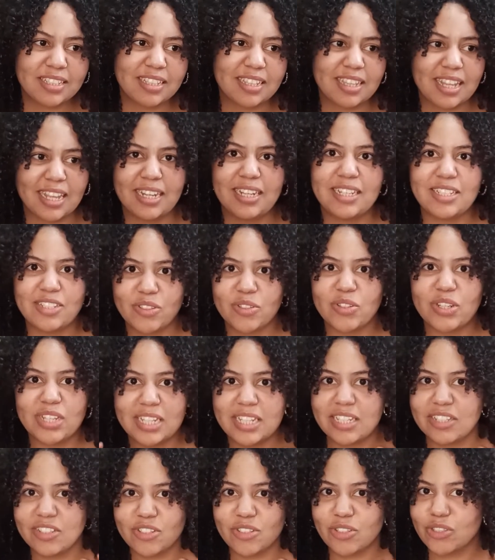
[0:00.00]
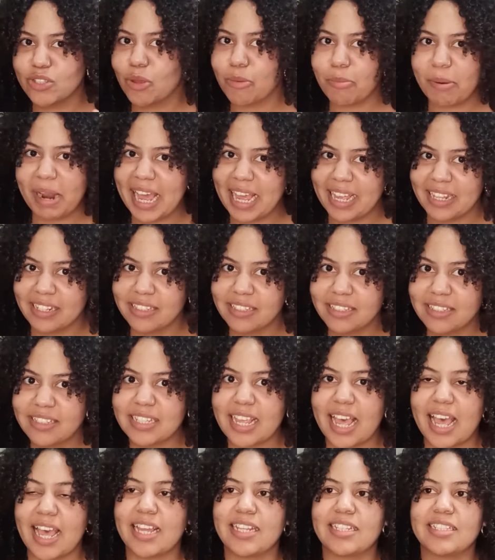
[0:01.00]
like literally it's just so bland
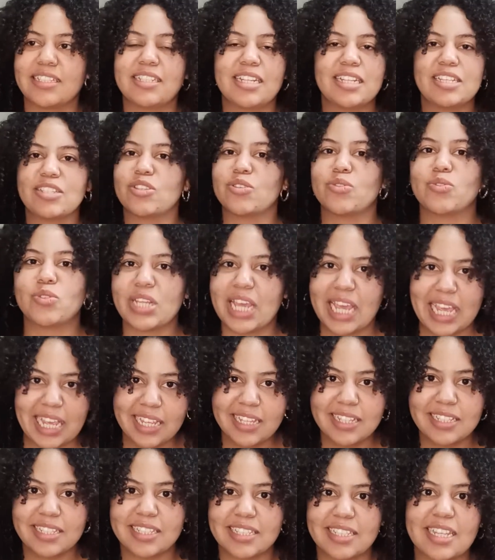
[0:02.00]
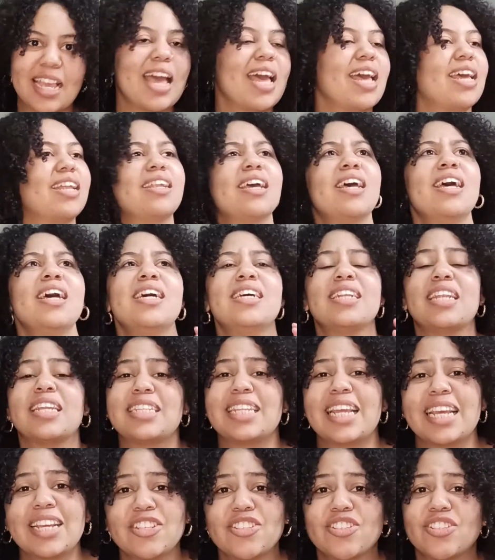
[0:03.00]
and there's no taste and the
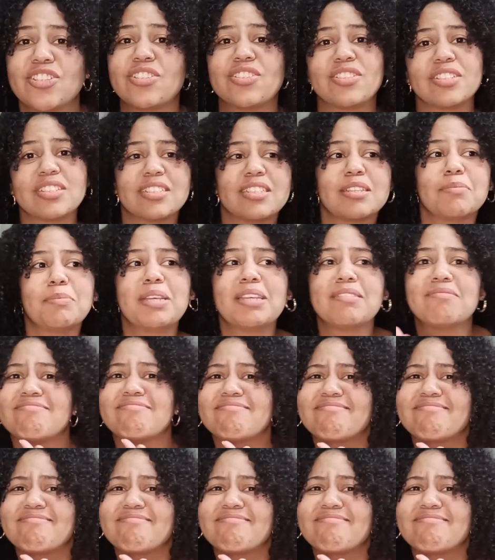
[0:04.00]
texture is just a bit